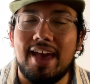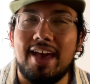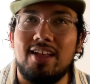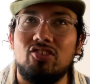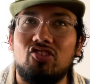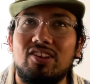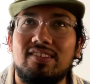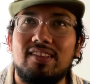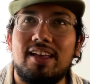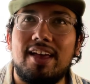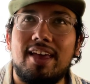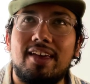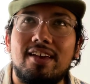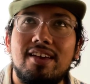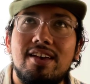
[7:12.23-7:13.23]
And she's
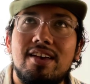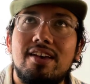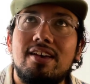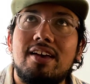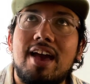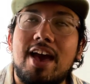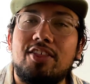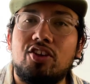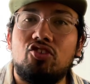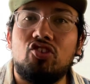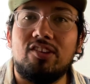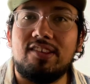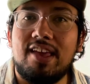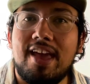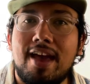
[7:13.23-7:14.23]
like, Heather
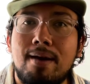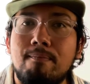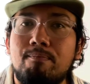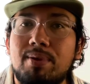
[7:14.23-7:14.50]
just can't